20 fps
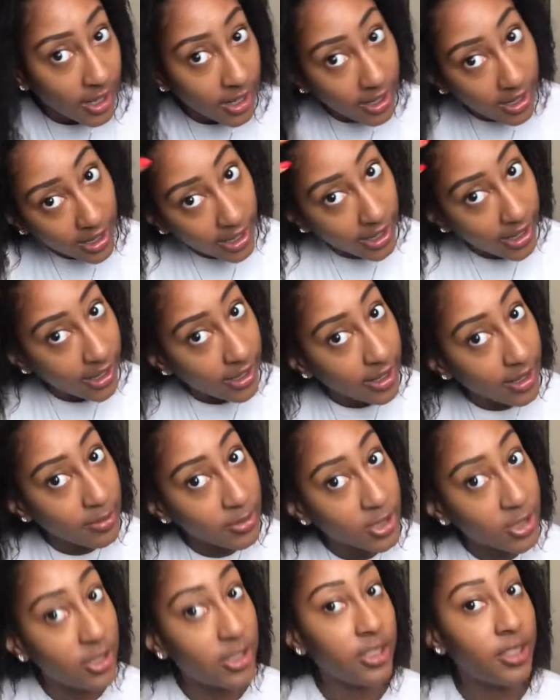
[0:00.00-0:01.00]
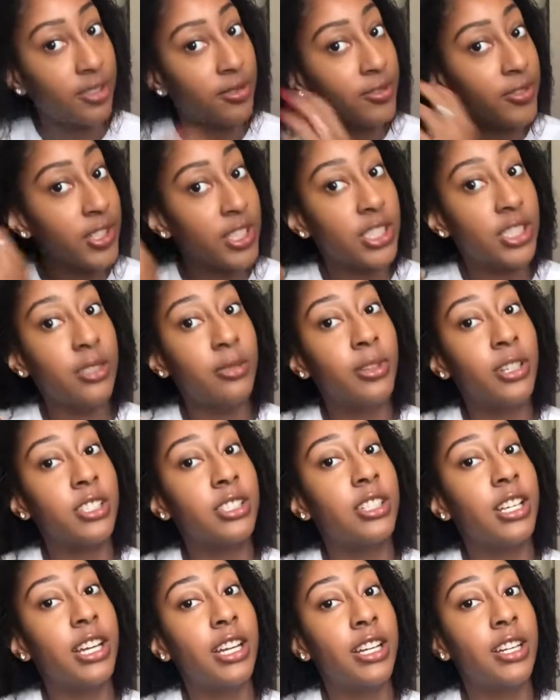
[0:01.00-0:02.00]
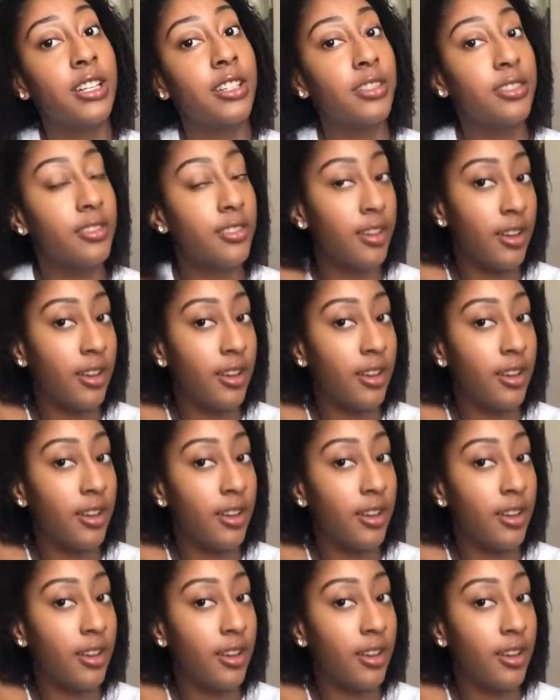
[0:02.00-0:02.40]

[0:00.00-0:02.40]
I am starting on freshly washed hair.